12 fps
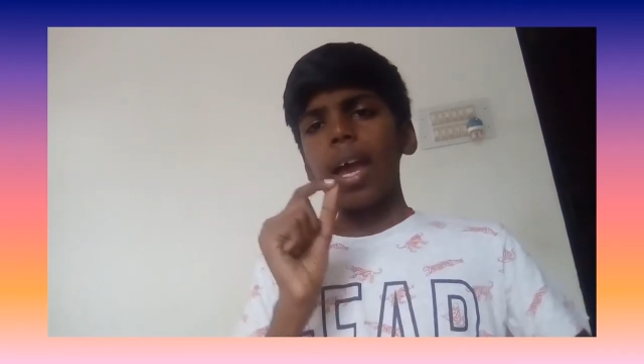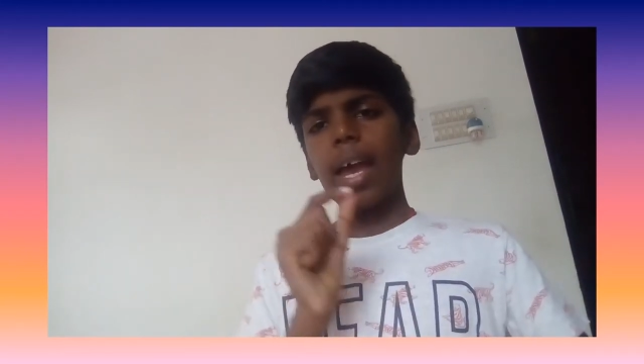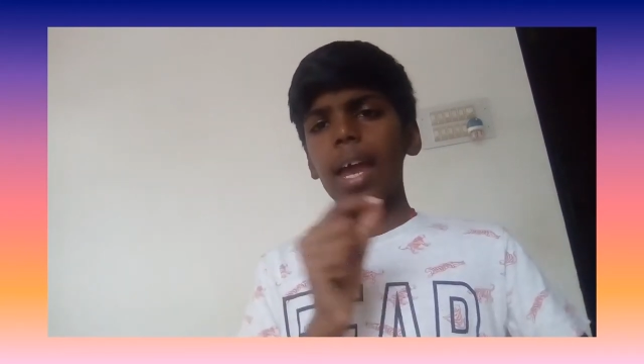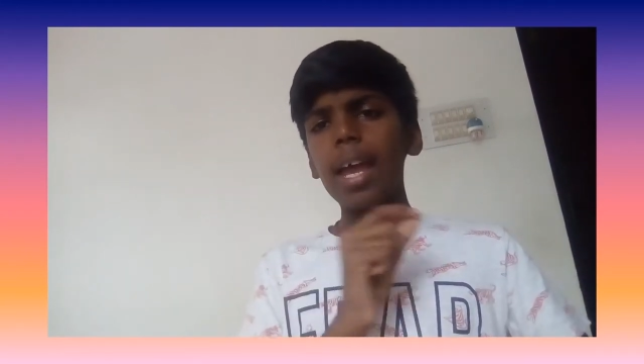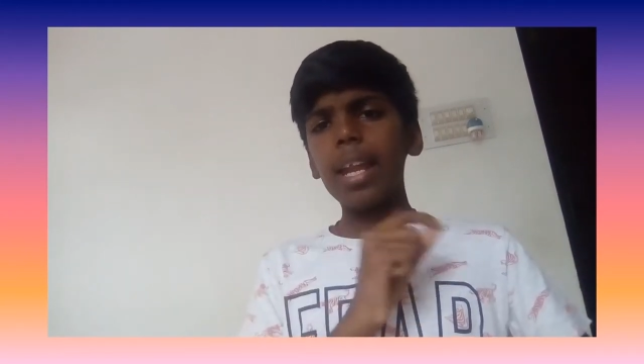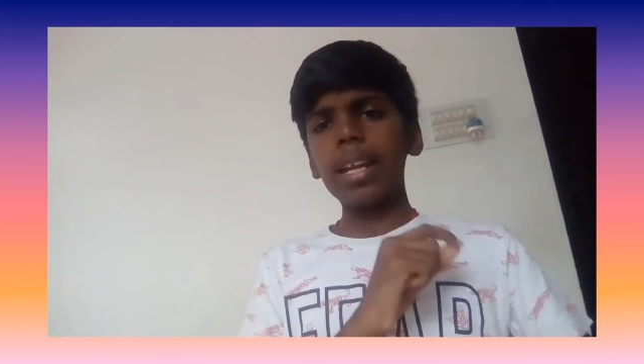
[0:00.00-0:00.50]

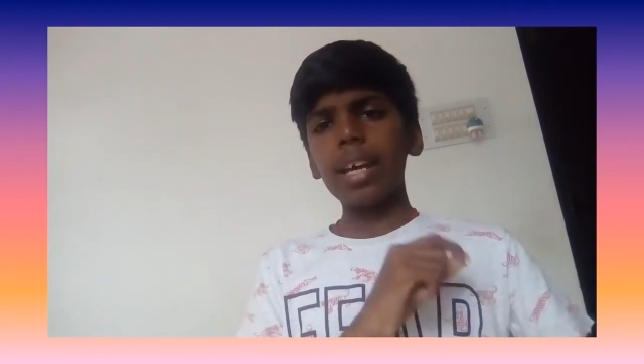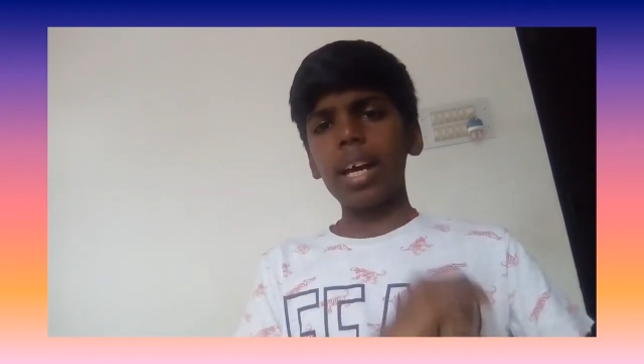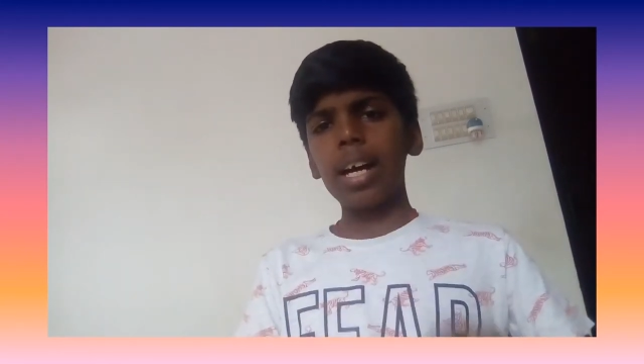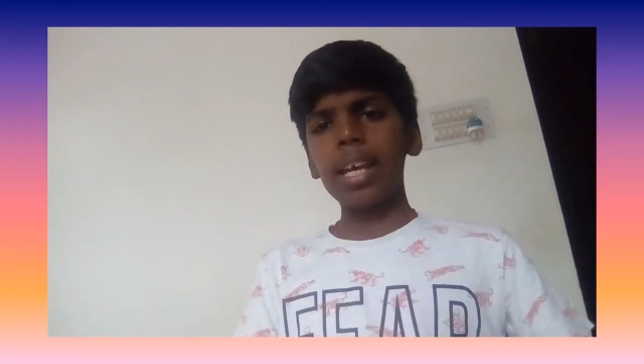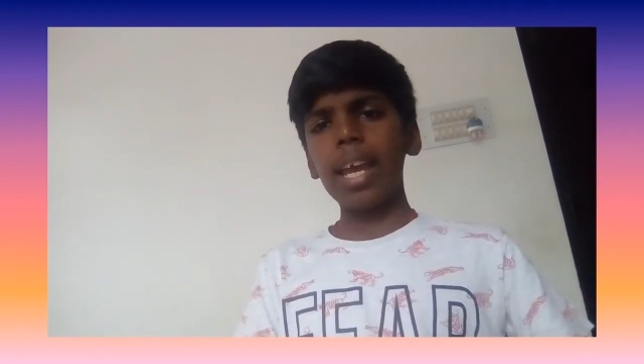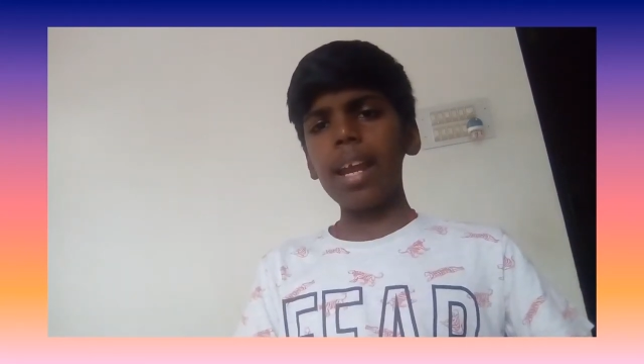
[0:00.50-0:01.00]
And
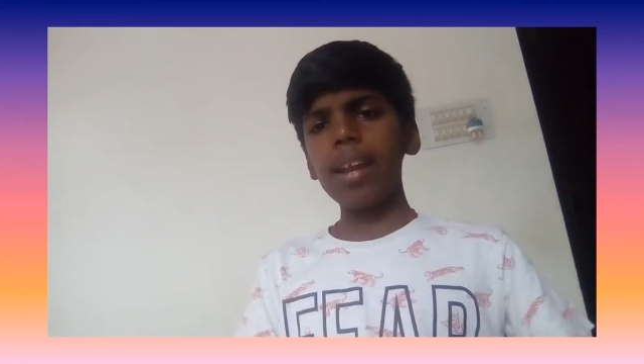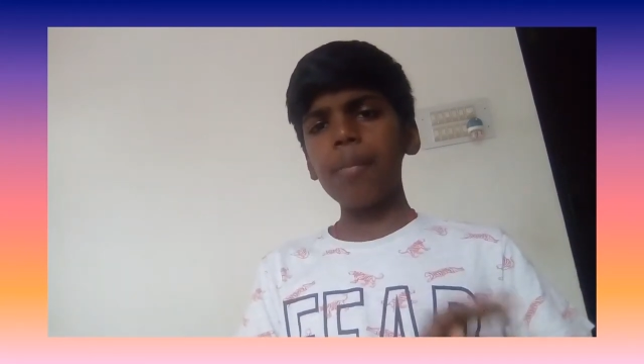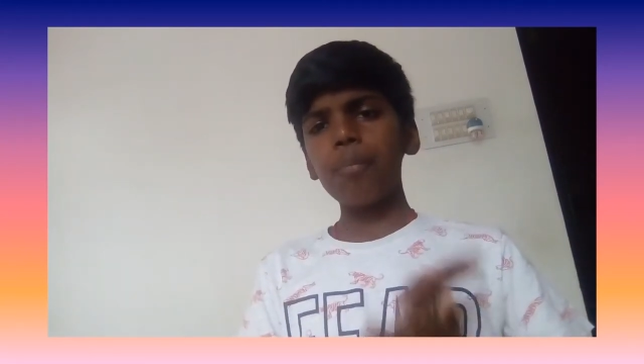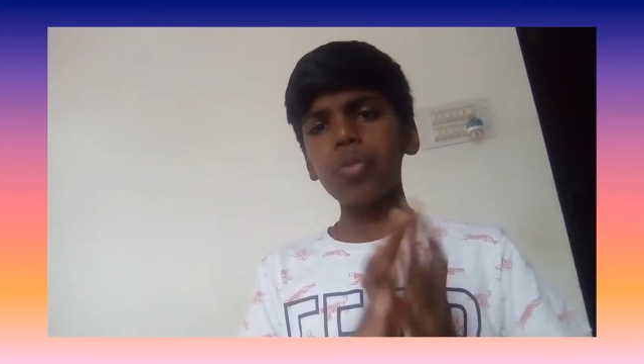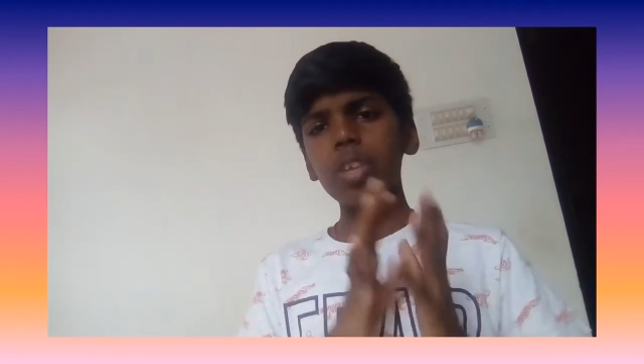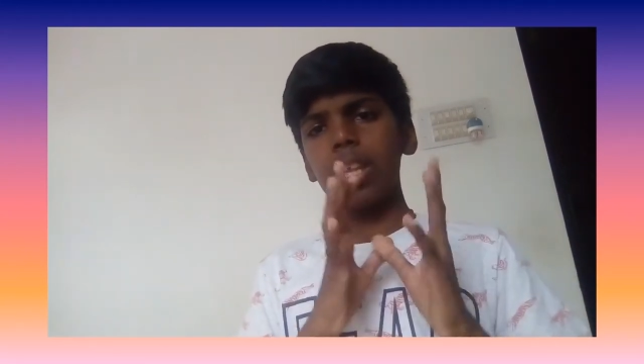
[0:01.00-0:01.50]
again,
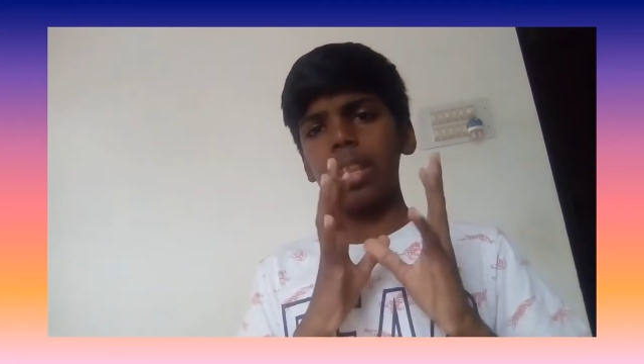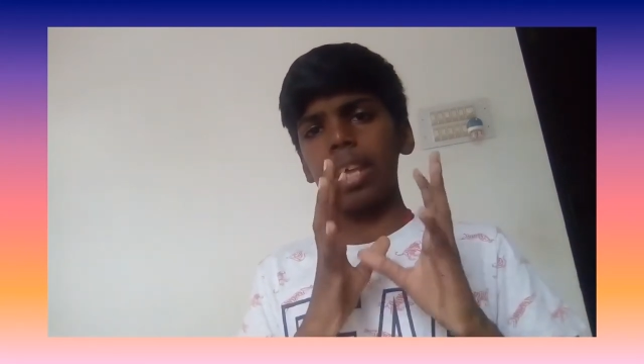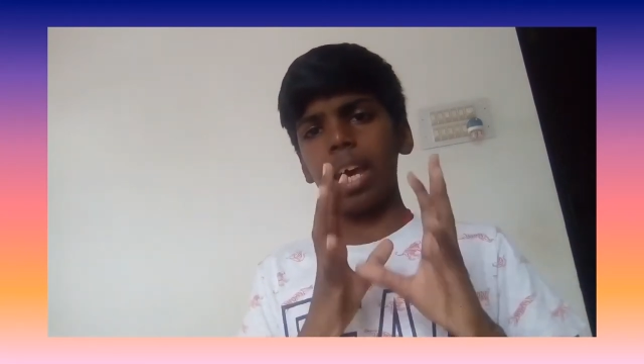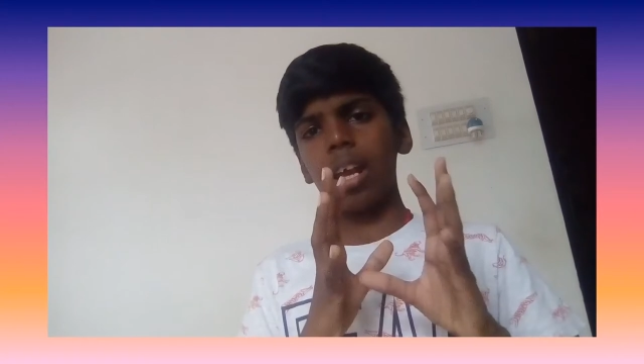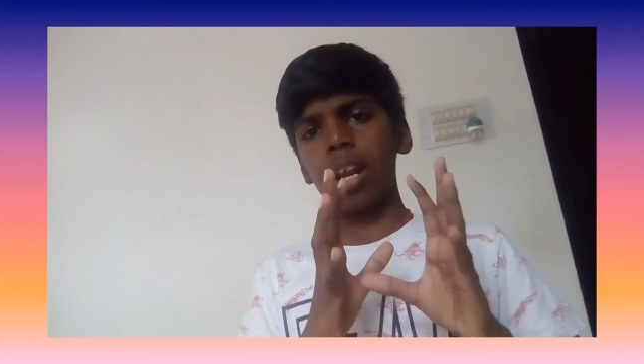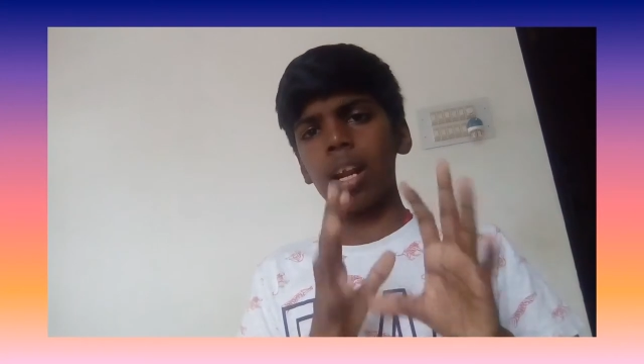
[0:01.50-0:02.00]

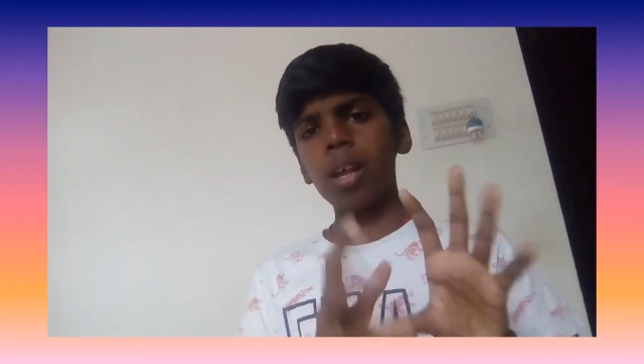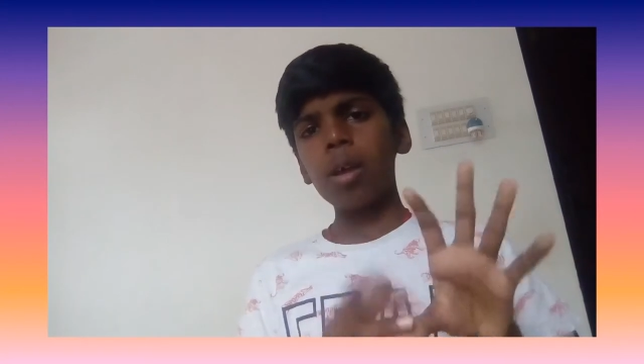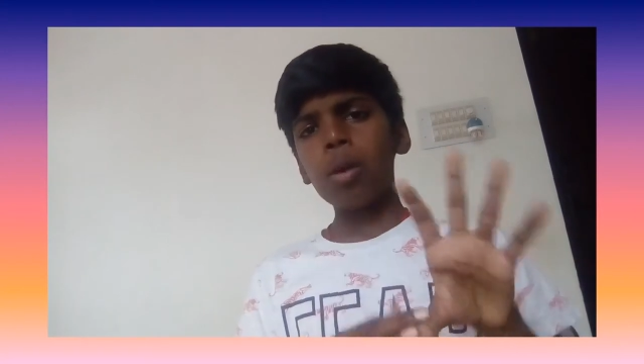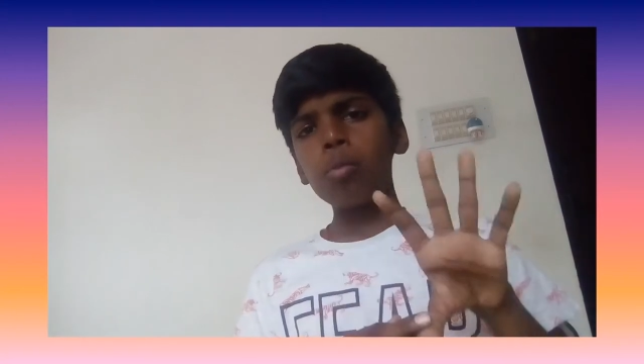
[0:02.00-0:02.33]
their